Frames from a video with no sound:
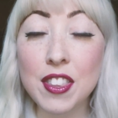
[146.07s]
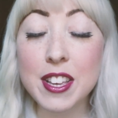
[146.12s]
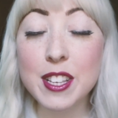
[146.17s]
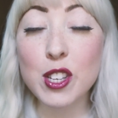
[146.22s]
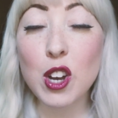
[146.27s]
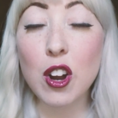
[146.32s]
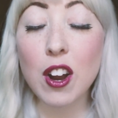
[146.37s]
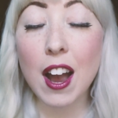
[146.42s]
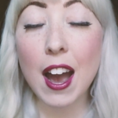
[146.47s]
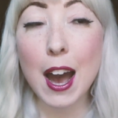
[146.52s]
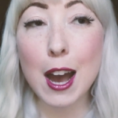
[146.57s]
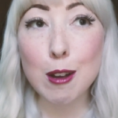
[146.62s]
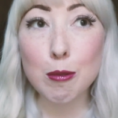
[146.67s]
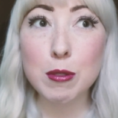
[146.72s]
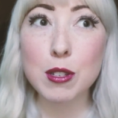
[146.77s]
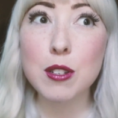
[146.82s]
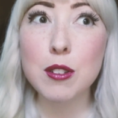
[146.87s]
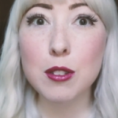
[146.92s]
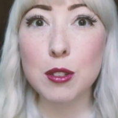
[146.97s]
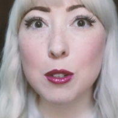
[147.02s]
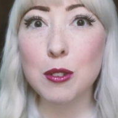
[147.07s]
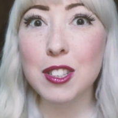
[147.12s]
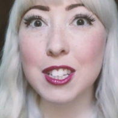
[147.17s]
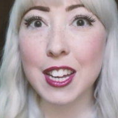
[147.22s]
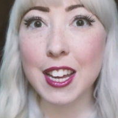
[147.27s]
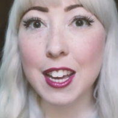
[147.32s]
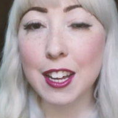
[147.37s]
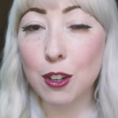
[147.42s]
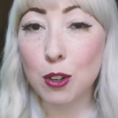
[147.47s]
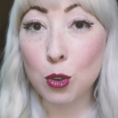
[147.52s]
These are
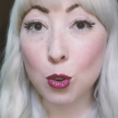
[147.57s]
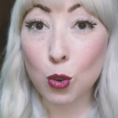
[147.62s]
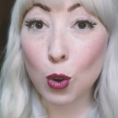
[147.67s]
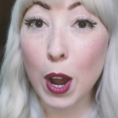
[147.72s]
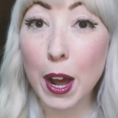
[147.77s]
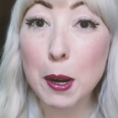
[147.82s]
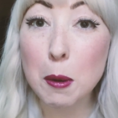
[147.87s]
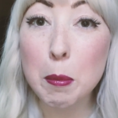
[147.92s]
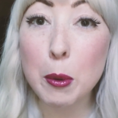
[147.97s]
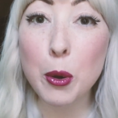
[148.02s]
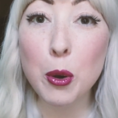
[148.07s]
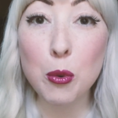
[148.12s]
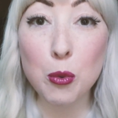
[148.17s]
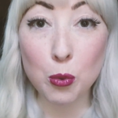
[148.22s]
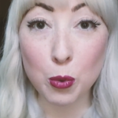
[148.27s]
absolutely incredible